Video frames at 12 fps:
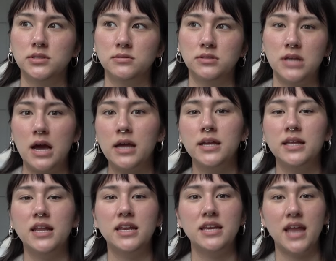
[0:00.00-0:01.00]
not
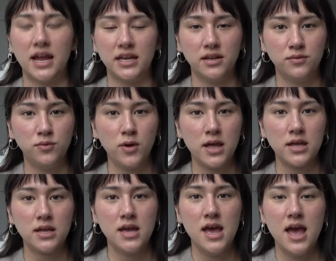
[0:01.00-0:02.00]
in a negative
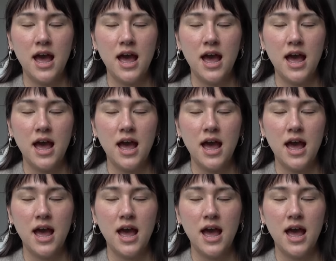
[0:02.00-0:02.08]
way.